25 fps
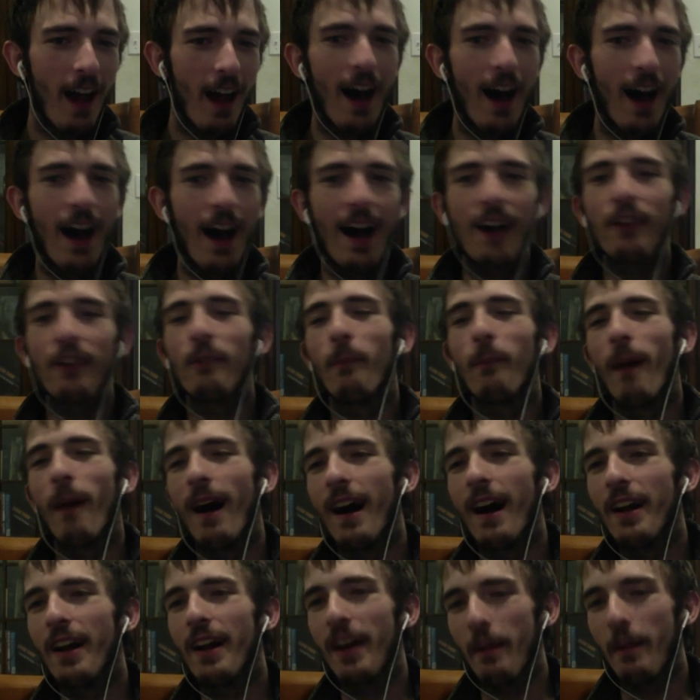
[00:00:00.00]
I don't
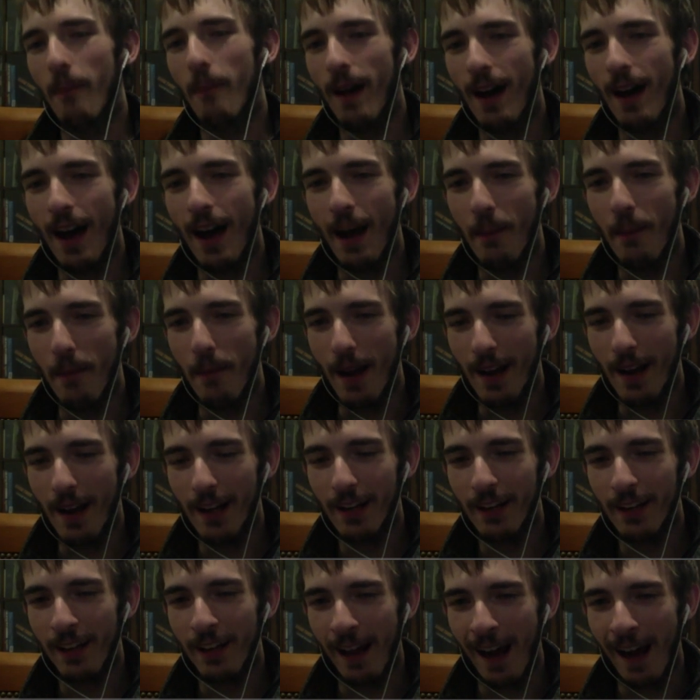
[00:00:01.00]
mind. I'm not
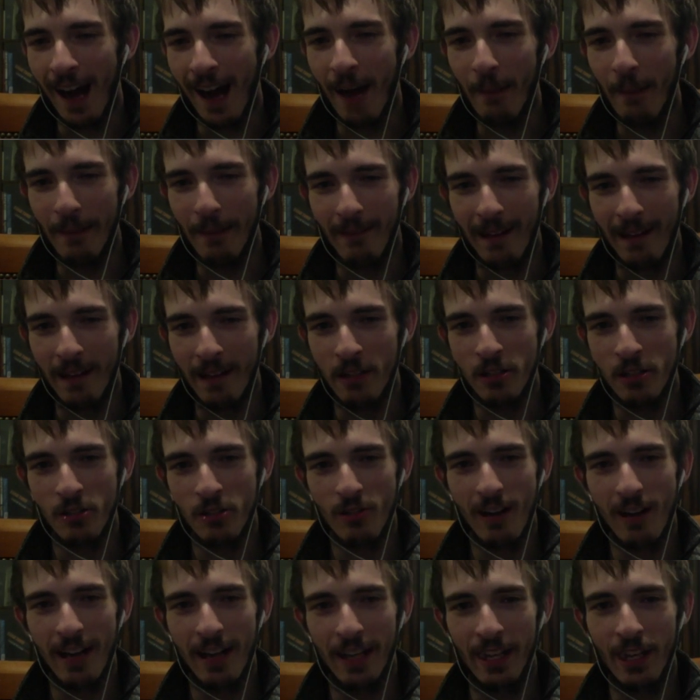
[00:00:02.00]
gonna copyright
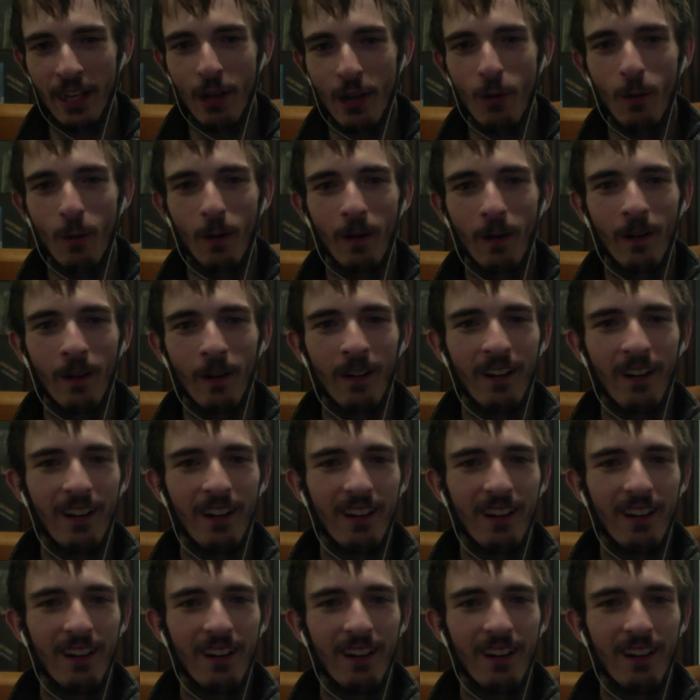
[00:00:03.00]
strike you or